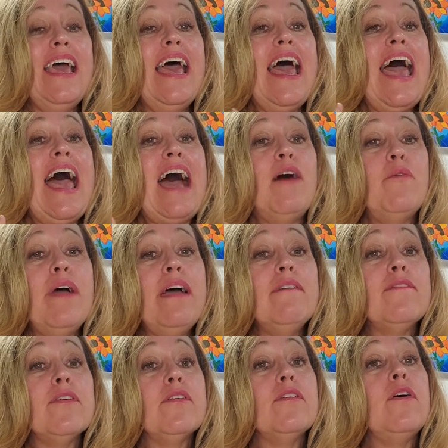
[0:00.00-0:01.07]

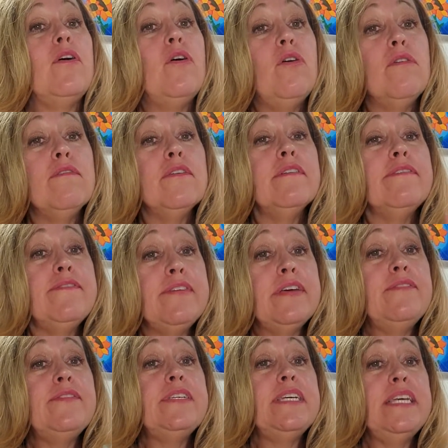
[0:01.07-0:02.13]
However, over
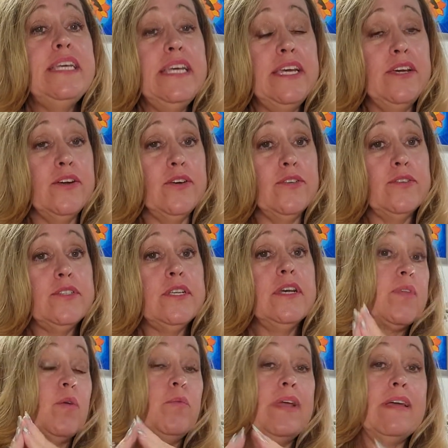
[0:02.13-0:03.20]
50 years,
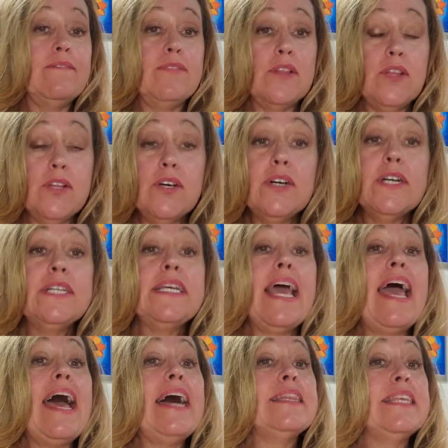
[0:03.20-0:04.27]
we have looked
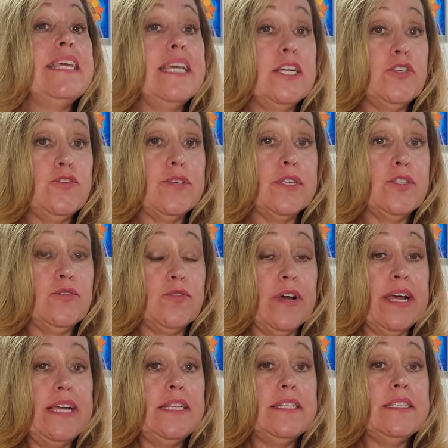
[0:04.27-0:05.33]
at the interest
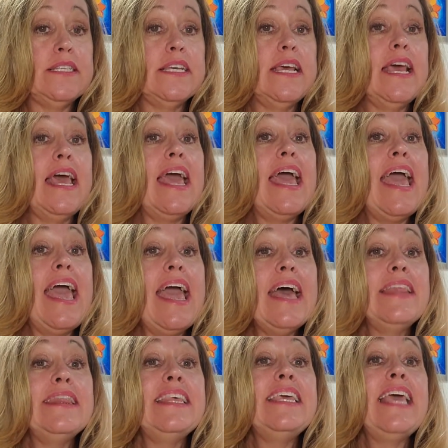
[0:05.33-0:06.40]
rates,
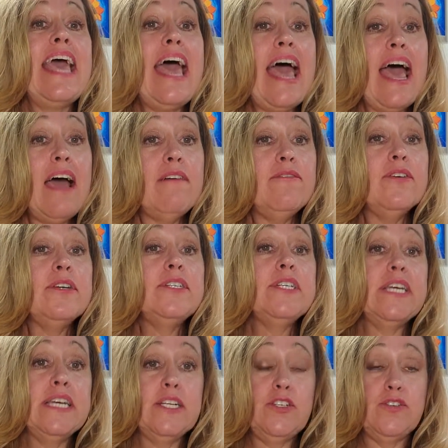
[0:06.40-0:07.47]
and the average
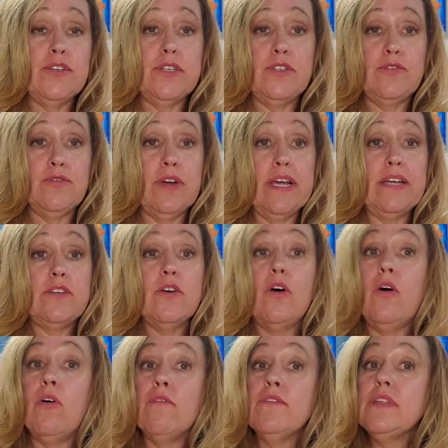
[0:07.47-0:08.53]
interest rate
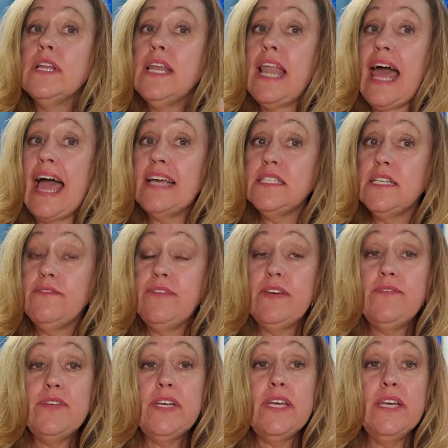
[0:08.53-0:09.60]
over the last
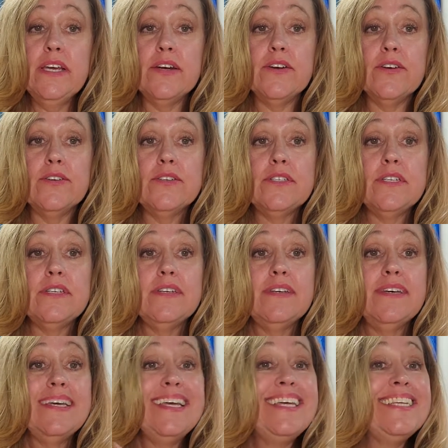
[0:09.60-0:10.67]
50 years
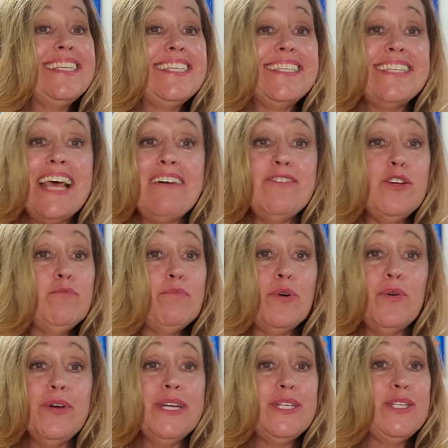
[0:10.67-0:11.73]
is
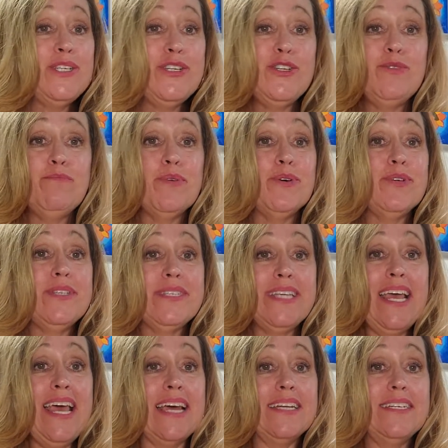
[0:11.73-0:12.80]

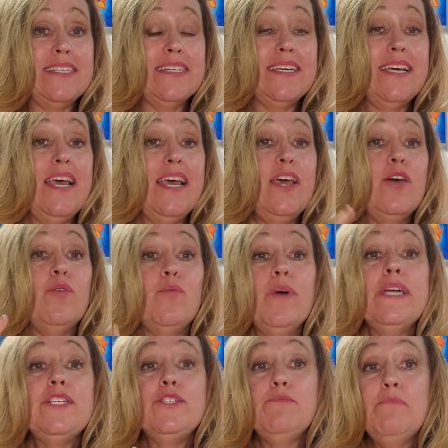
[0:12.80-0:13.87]
7.2%,
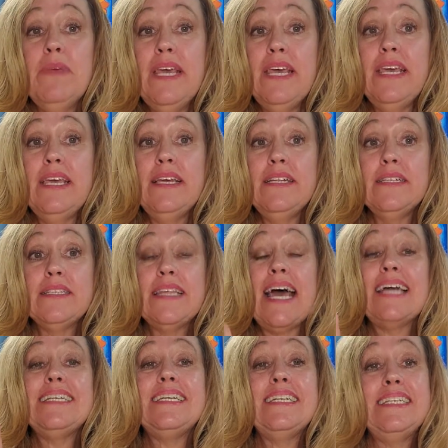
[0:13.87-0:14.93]
which means
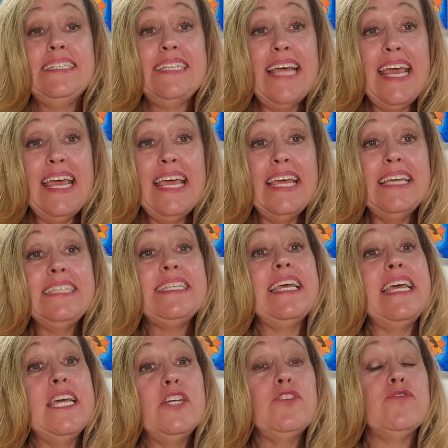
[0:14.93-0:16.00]
that today's
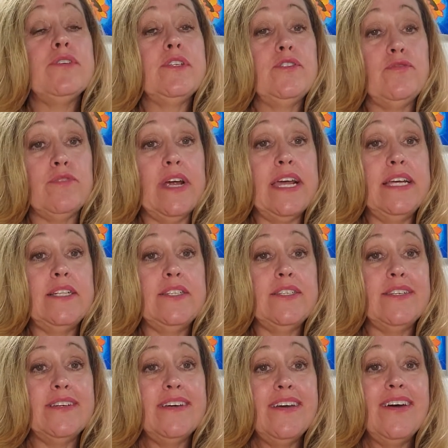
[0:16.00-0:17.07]
interest
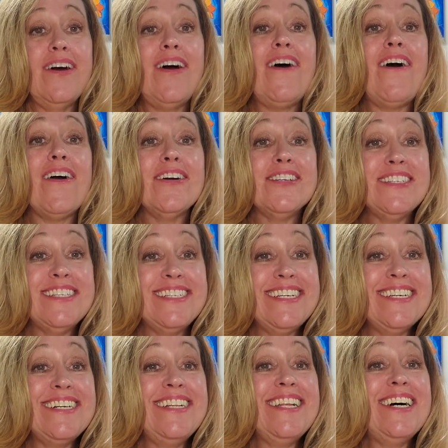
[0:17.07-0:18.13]
rates are
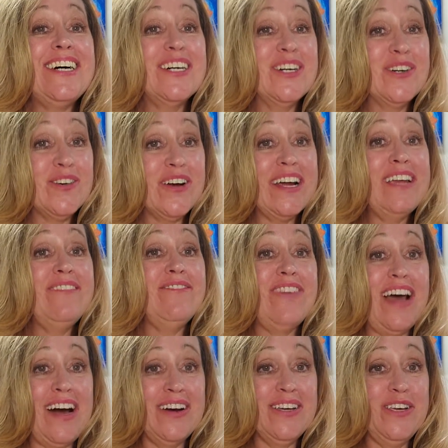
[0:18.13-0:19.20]
still a great
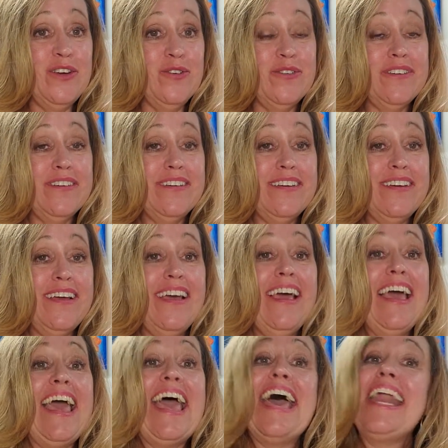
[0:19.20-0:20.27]
value.
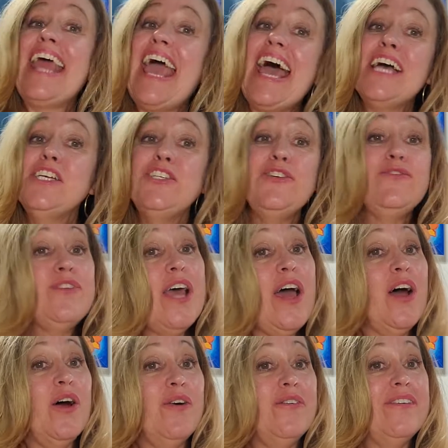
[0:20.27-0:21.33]
And as you
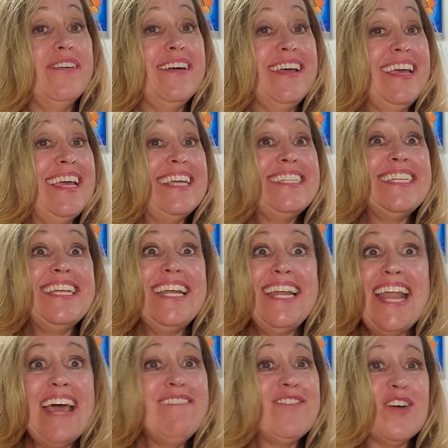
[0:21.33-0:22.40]
know, it's
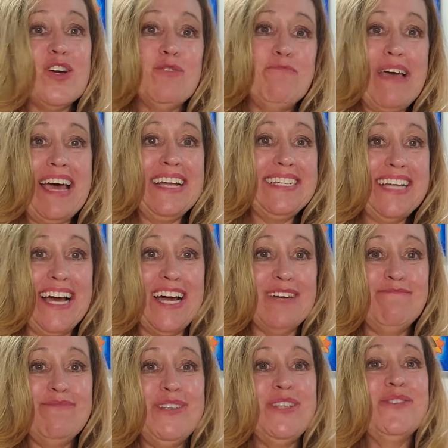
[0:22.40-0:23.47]
never a bad
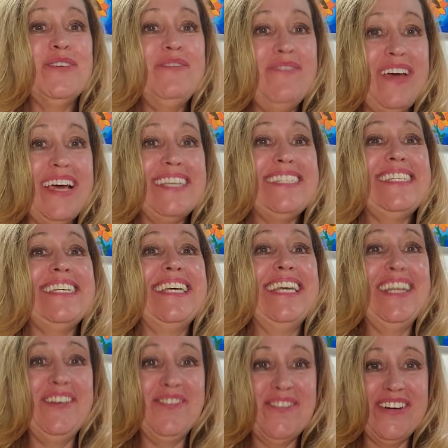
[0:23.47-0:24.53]
time to invest
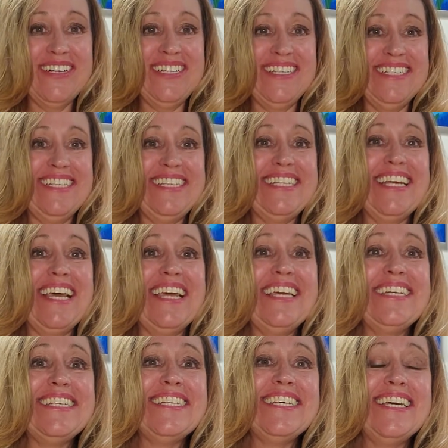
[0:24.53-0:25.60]
in real
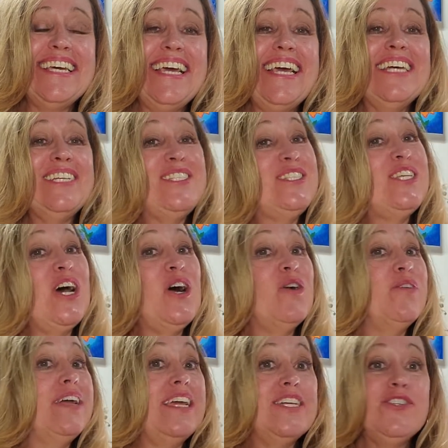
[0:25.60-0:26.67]
estate.
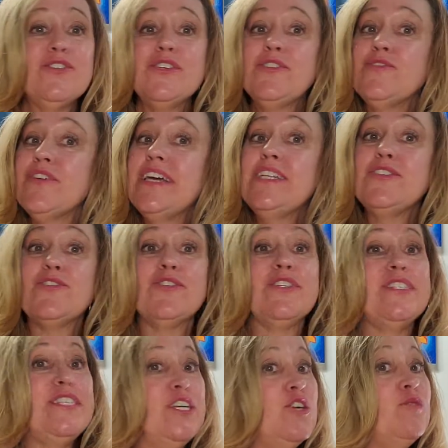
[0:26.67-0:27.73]
So interest rates are
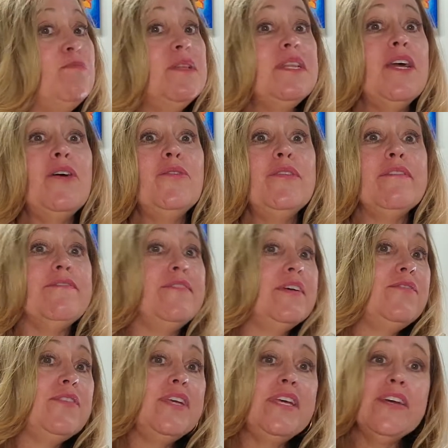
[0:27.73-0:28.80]
still below the
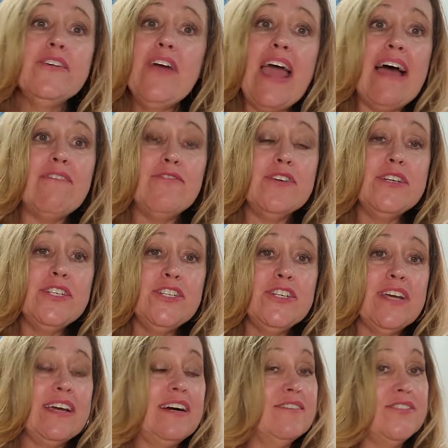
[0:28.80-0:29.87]
50-year average
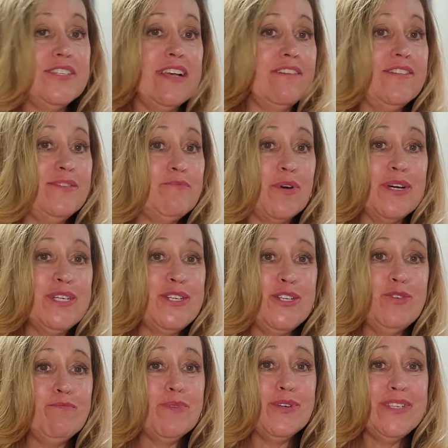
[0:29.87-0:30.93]
of
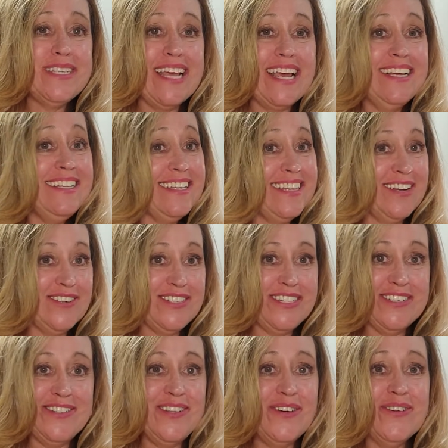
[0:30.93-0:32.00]
7.2%. They're
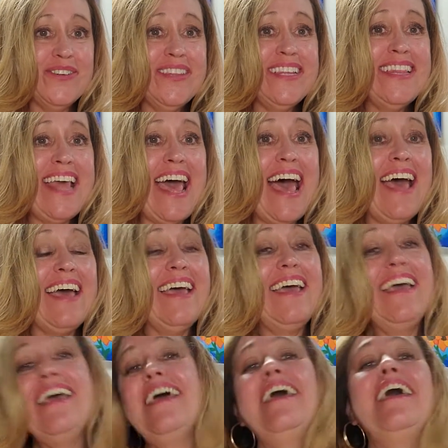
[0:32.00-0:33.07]
still lower than that.
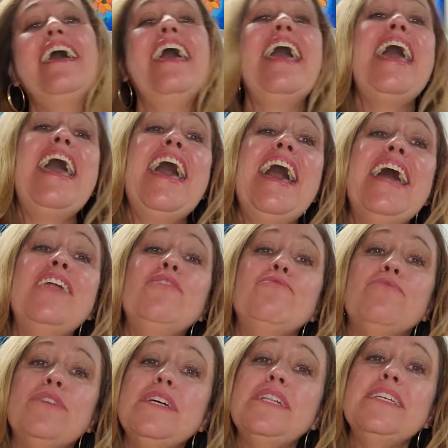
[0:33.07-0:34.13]

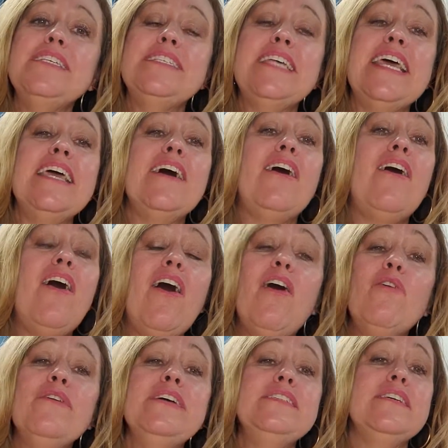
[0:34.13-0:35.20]
And real estate
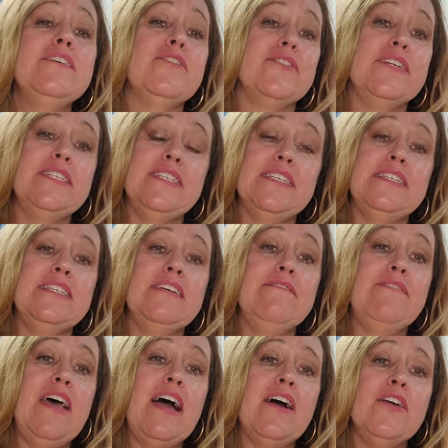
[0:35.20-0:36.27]
always increases in
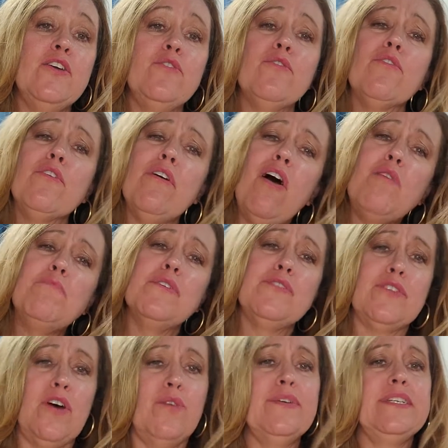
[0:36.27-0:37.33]
value, or
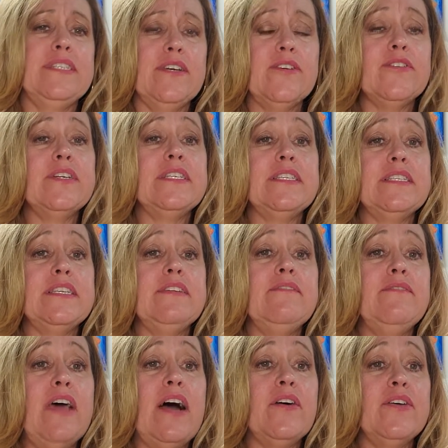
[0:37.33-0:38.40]
almost always increases in
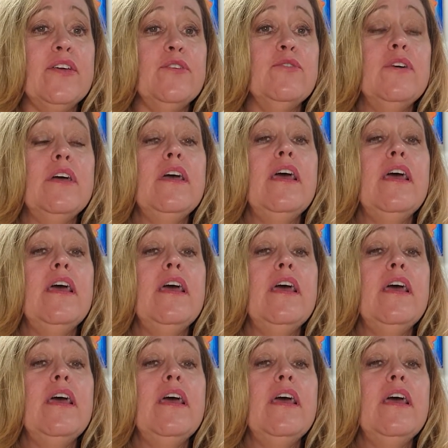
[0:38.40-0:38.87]
value.